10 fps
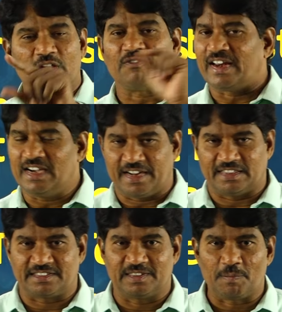the final
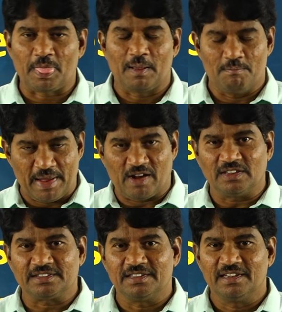test,
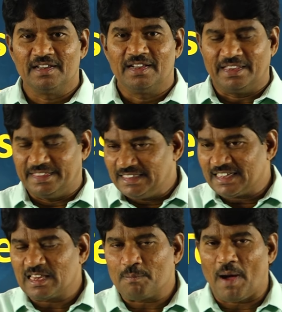because these
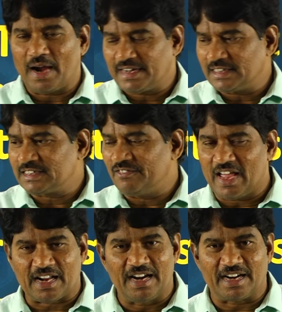are the part tests we
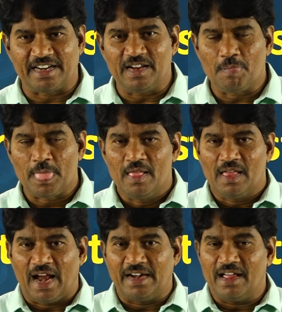are conducting
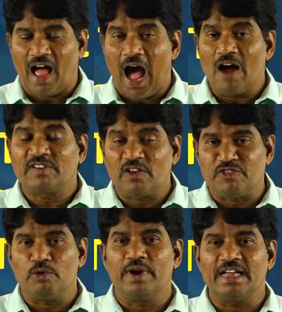and after
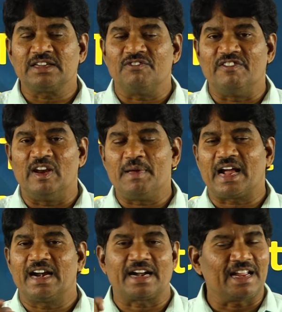few days we will be
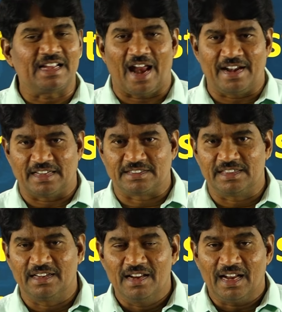conducting grand
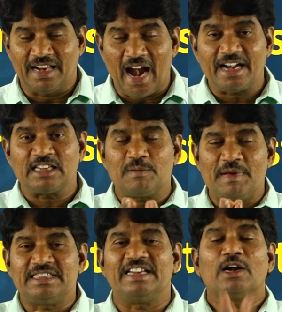test. Grand test
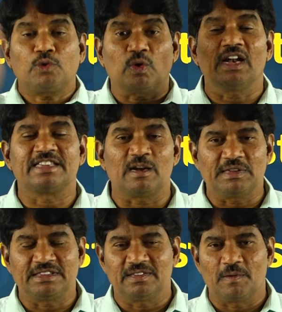means it is the total
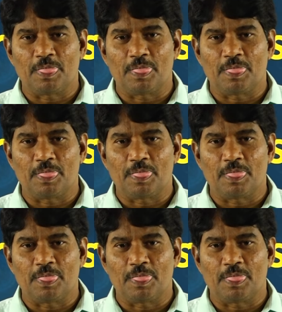syllabus.